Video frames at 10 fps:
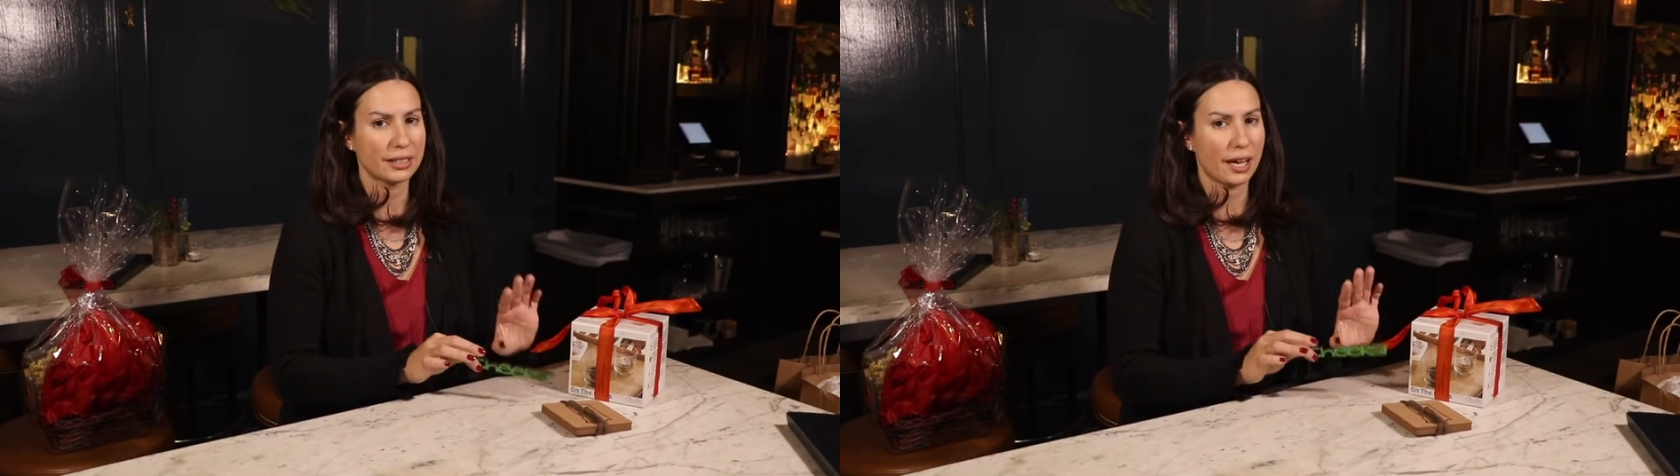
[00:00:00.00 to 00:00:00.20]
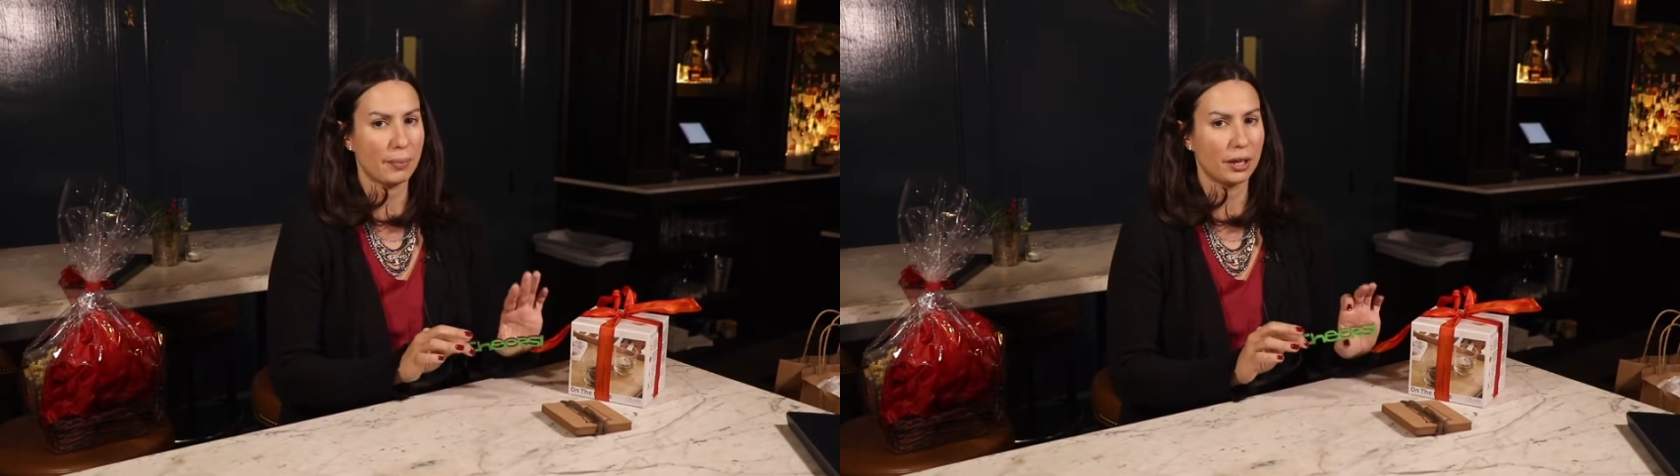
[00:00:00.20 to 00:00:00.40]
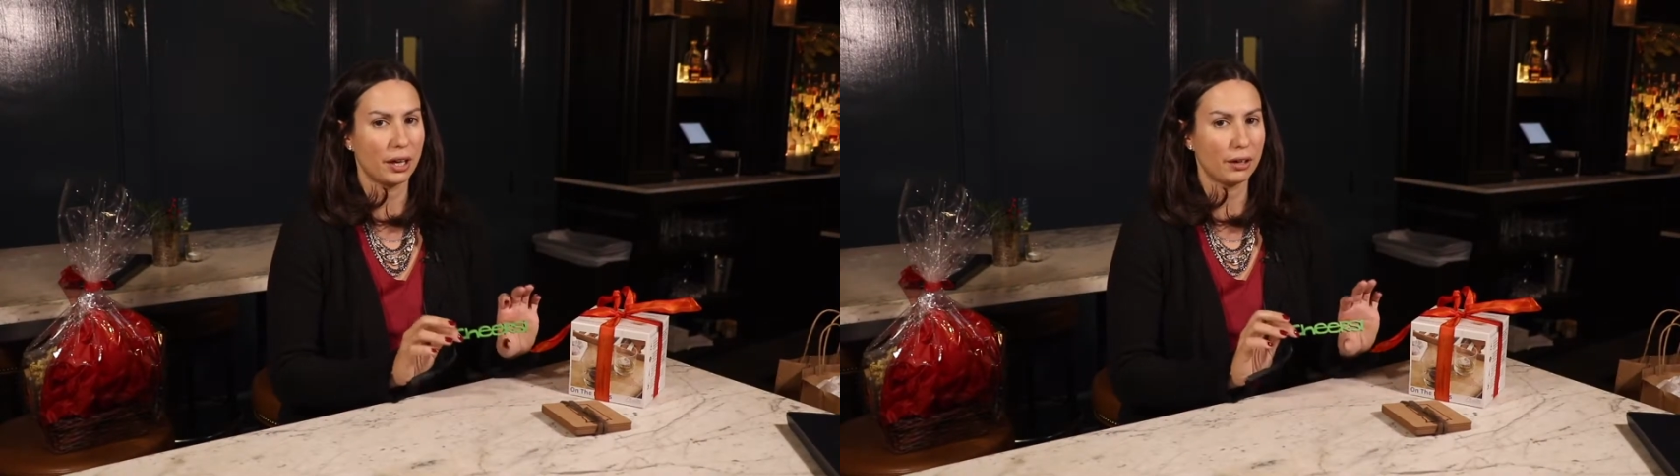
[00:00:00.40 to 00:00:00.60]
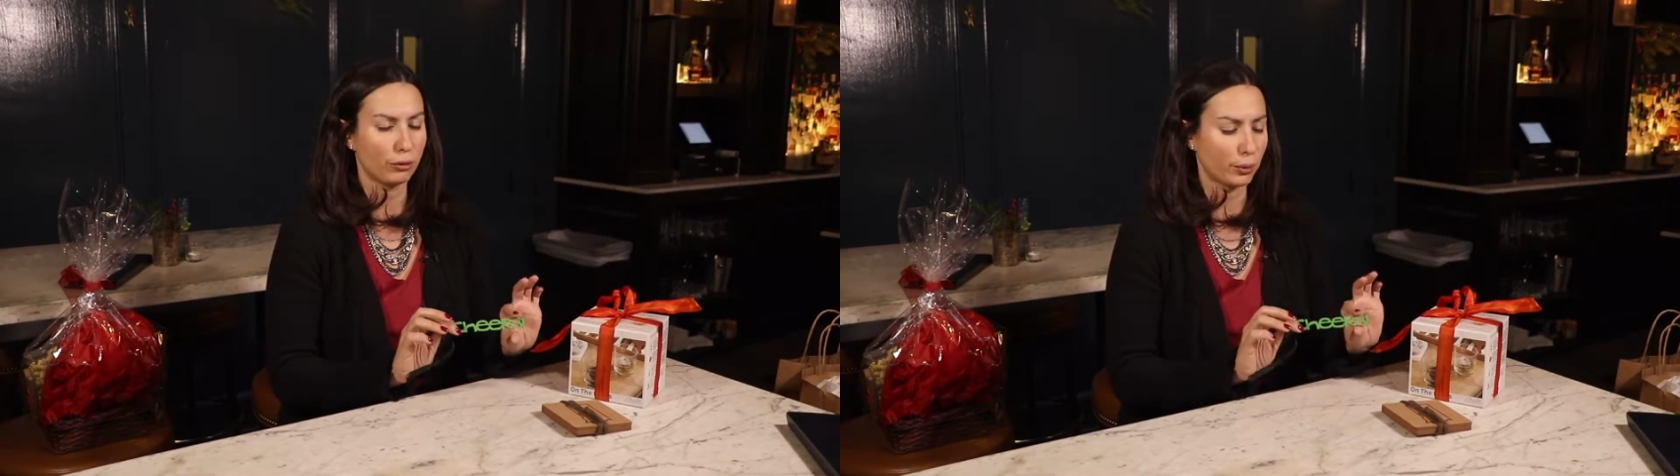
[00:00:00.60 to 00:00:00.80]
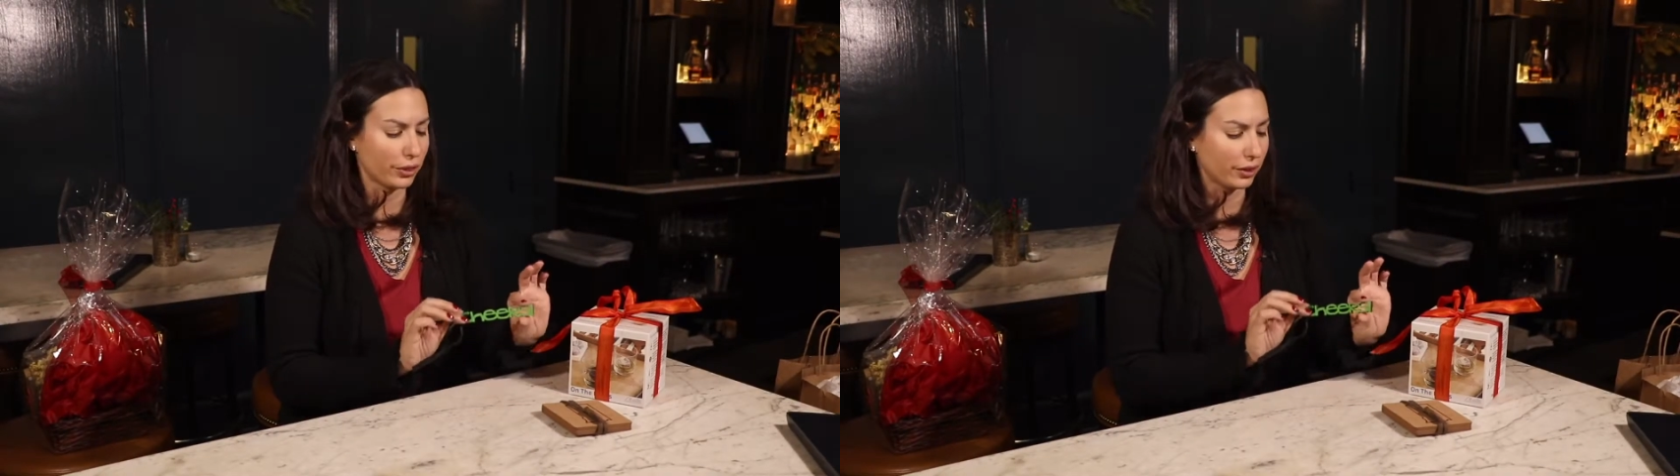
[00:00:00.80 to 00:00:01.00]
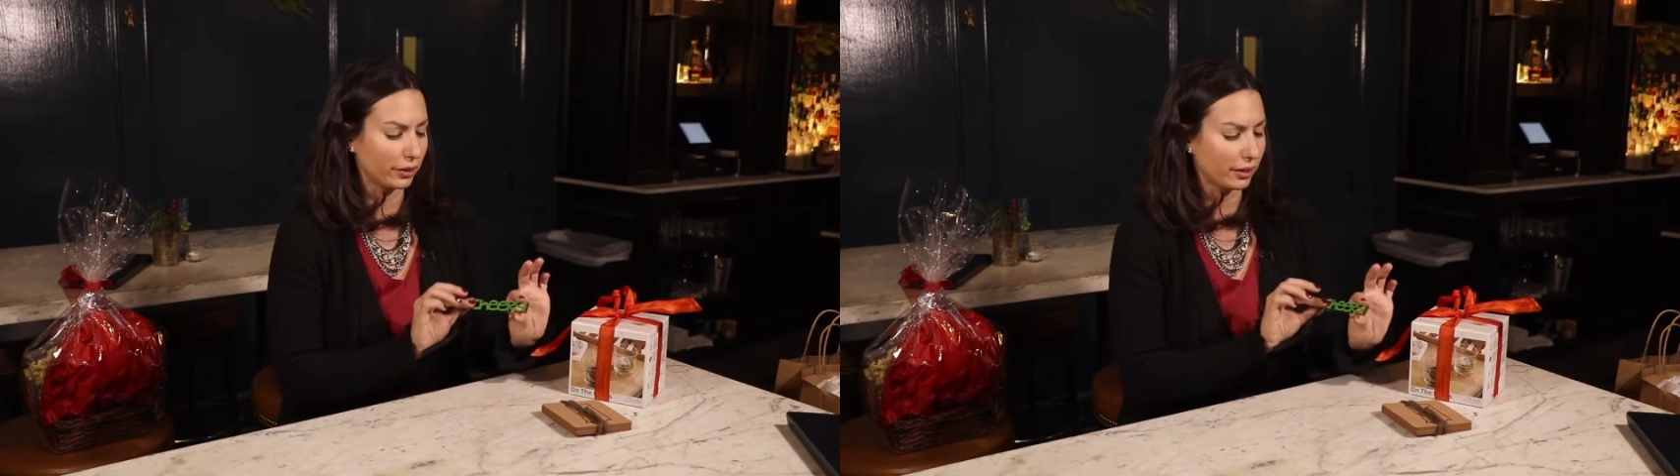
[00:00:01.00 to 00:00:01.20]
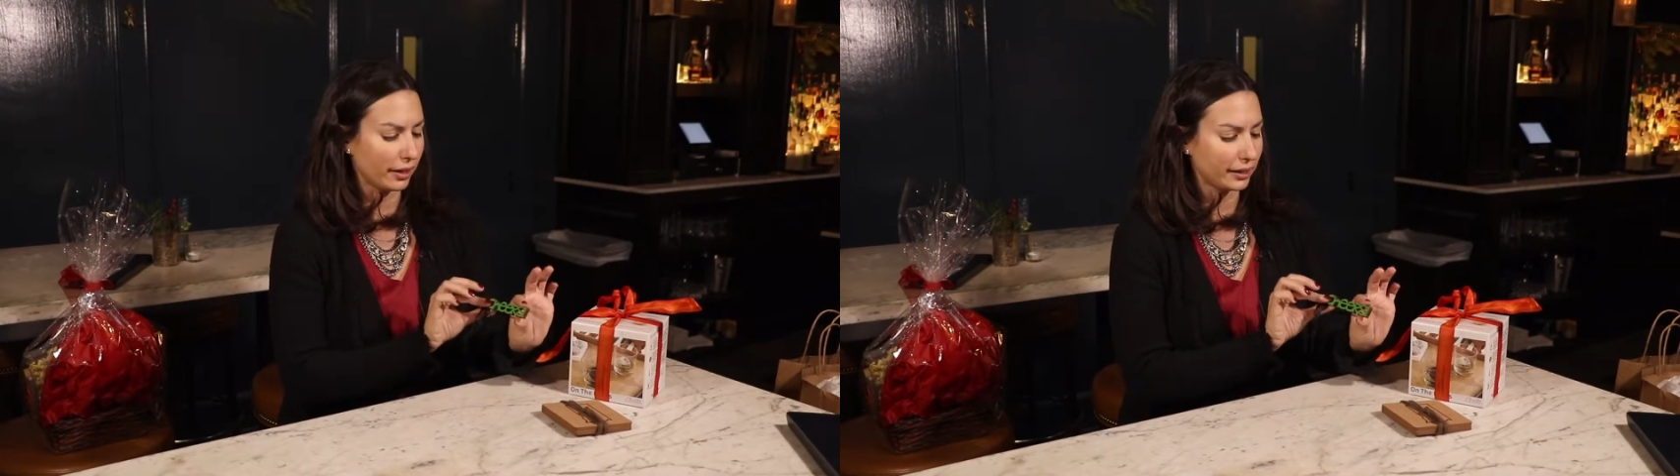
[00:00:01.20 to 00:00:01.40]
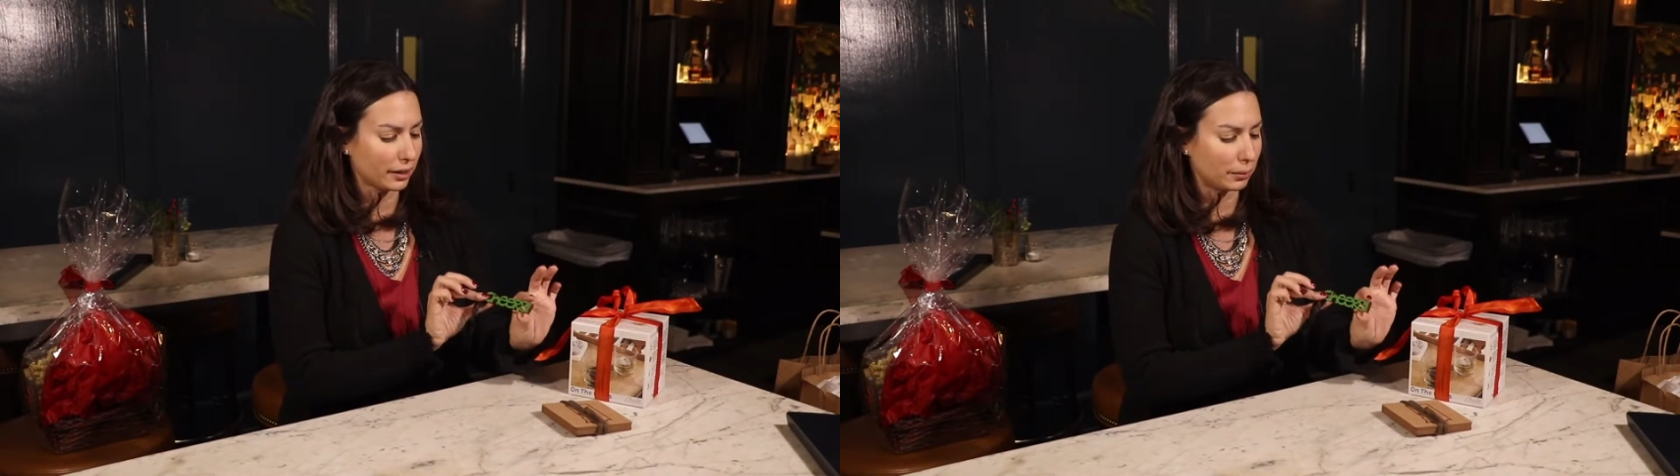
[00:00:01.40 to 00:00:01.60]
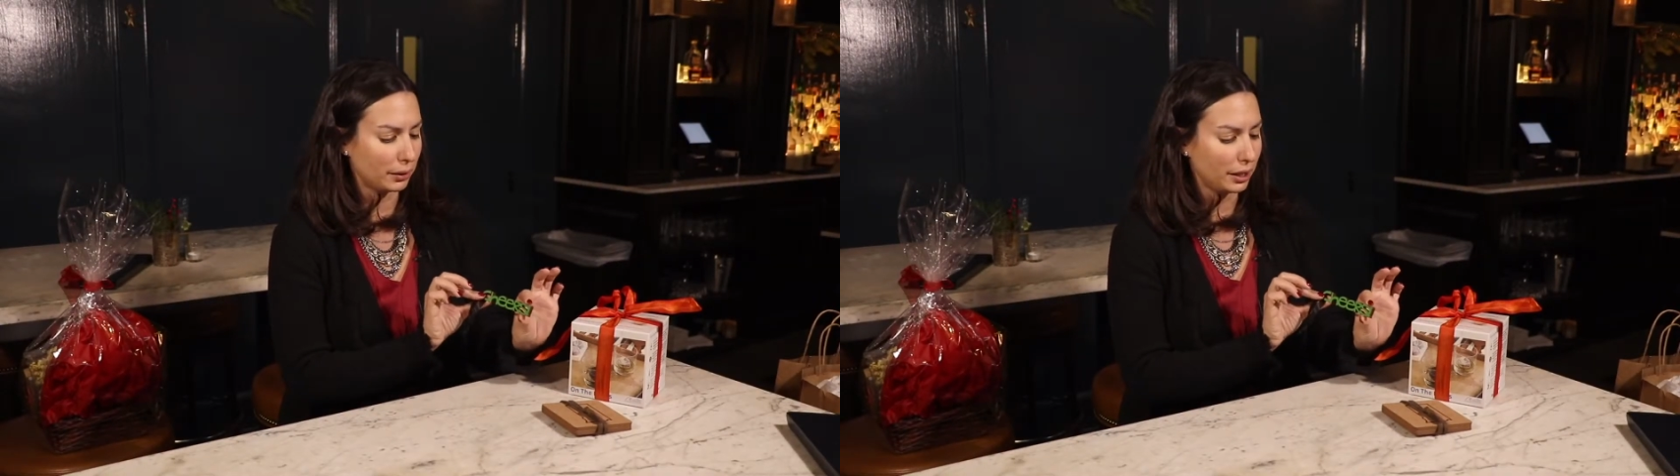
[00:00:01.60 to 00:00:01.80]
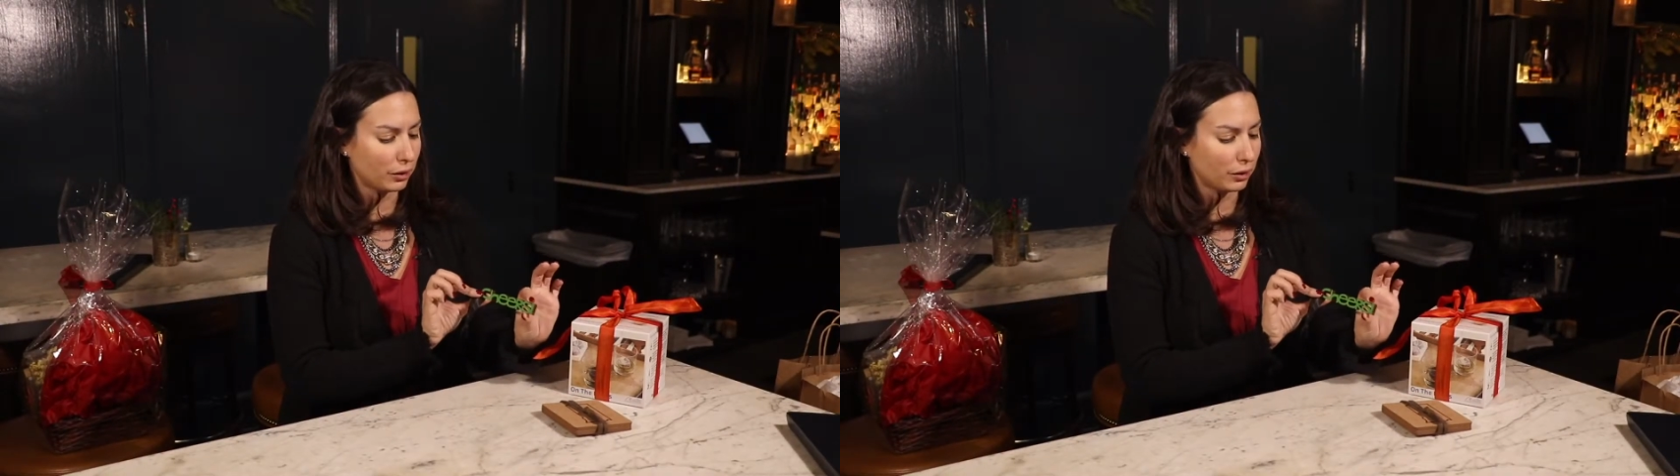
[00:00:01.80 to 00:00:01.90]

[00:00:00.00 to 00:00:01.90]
cap it off with a little item